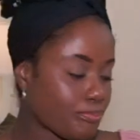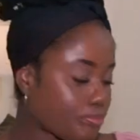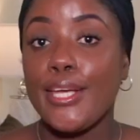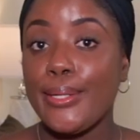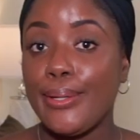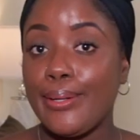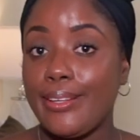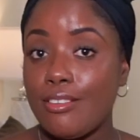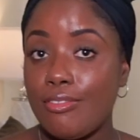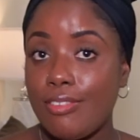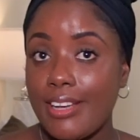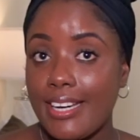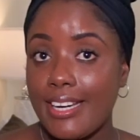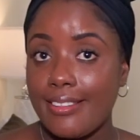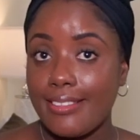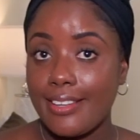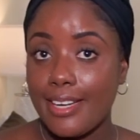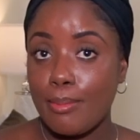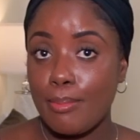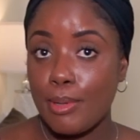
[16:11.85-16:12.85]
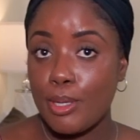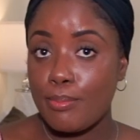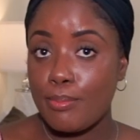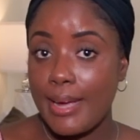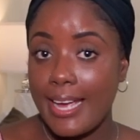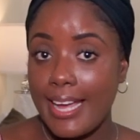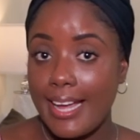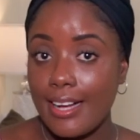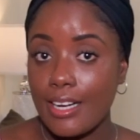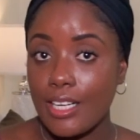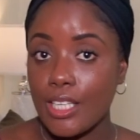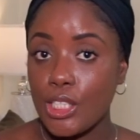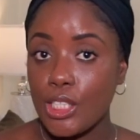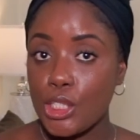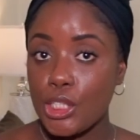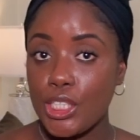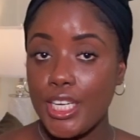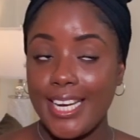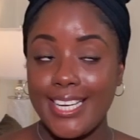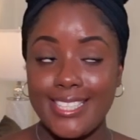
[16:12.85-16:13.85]
Y'all, if anything about my angle
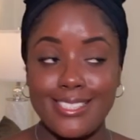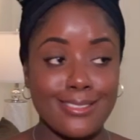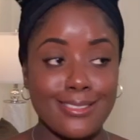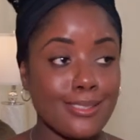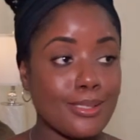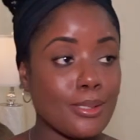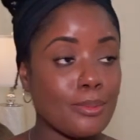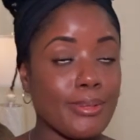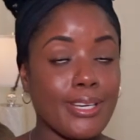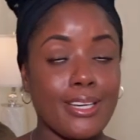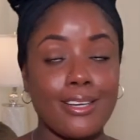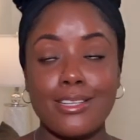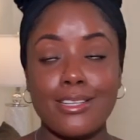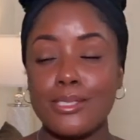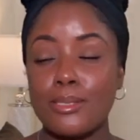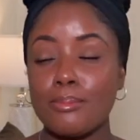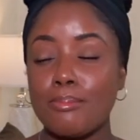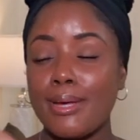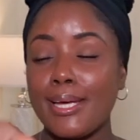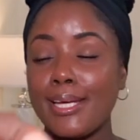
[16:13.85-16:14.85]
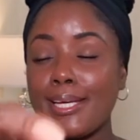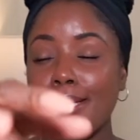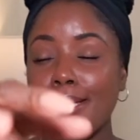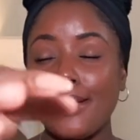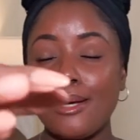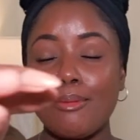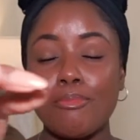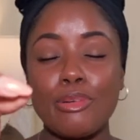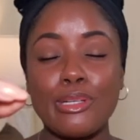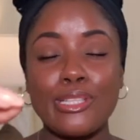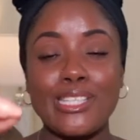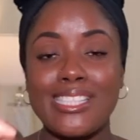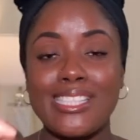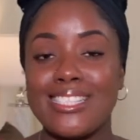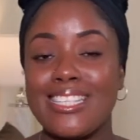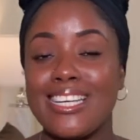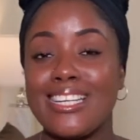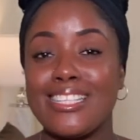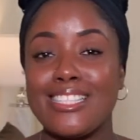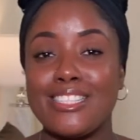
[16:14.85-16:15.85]
changed, it's because my camera
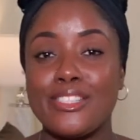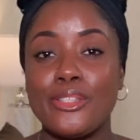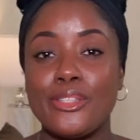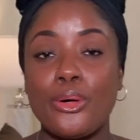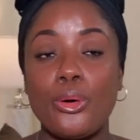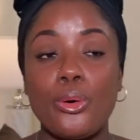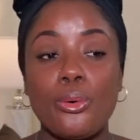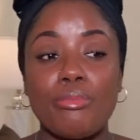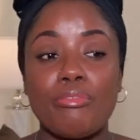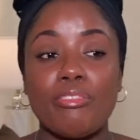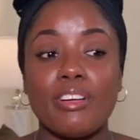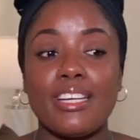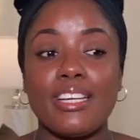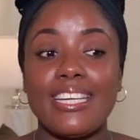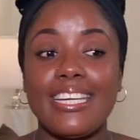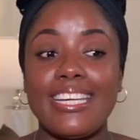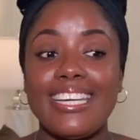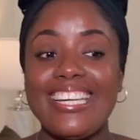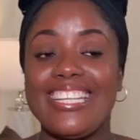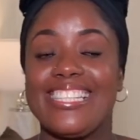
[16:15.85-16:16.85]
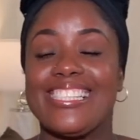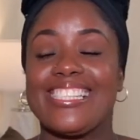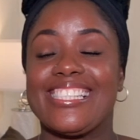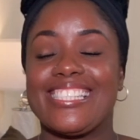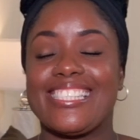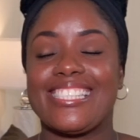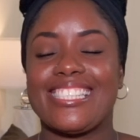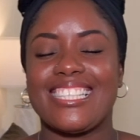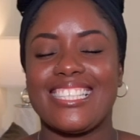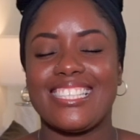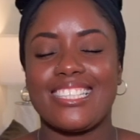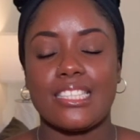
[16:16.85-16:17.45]
decided to overheat